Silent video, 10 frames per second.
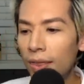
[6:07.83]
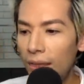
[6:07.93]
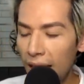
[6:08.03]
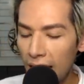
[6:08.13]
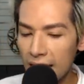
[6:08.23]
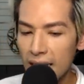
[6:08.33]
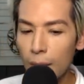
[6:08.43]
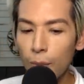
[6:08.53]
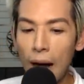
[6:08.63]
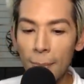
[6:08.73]
They ended
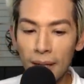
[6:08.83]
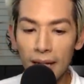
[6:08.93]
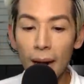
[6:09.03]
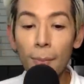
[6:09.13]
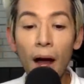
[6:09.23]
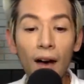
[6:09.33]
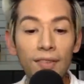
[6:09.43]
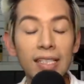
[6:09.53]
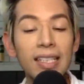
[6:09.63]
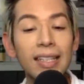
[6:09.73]
up wrapping it up, but
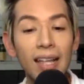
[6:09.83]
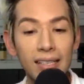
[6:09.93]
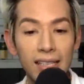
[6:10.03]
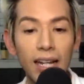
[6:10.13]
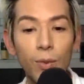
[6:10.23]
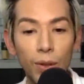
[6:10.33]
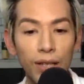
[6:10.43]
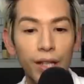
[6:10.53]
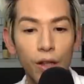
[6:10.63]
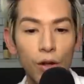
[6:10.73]
obviously they stayed
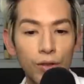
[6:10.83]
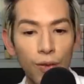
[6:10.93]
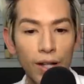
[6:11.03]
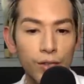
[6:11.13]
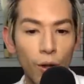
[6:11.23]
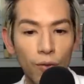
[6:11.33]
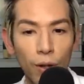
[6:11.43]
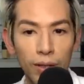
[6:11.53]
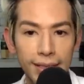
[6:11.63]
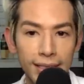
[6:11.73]
really close friends over
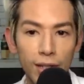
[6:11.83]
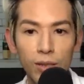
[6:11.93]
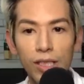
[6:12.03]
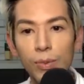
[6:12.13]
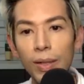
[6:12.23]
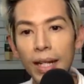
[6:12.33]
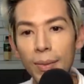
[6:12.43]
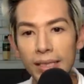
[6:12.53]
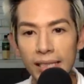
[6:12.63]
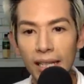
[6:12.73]
all these years because when he
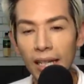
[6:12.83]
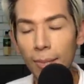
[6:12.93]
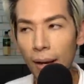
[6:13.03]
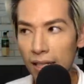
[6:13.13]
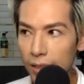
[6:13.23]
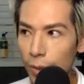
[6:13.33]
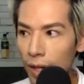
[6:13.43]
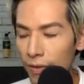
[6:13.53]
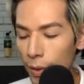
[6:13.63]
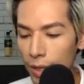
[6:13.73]
was sick, he passed away
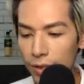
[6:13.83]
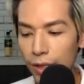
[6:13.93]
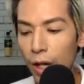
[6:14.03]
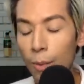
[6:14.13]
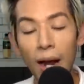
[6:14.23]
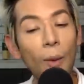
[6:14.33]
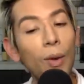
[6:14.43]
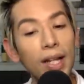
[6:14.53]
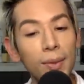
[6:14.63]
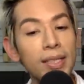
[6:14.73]
a few years ago, but
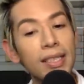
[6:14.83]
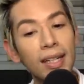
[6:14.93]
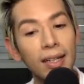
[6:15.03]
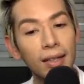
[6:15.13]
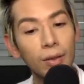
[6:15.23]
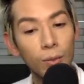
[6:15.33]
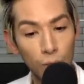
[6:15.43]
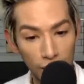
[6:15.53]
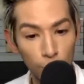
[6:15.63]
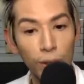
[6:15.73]
when he was sick
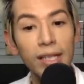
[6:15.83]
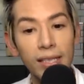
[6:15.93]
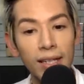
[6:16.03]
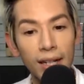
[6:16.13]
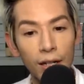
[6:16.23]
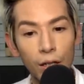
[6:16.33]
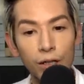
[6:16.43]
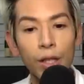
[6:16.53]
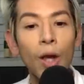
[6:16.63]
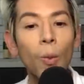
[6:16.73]
in recent
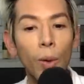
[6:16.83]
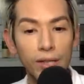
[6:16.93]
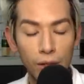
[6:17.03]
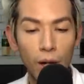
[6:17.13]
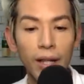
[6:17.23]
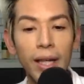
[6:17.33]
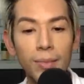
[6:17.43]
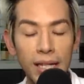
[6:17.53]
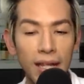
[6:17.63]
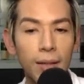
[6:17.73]
years, we saw Kim
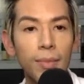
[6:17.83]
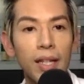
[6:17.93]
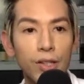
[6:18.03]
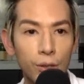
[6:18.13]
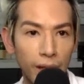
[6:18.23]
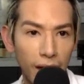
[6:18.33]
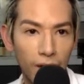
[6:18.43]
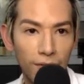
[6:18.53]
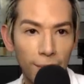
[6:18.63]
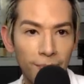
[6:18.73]
take him in and took care
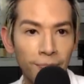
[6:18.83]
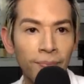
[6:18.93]
of him.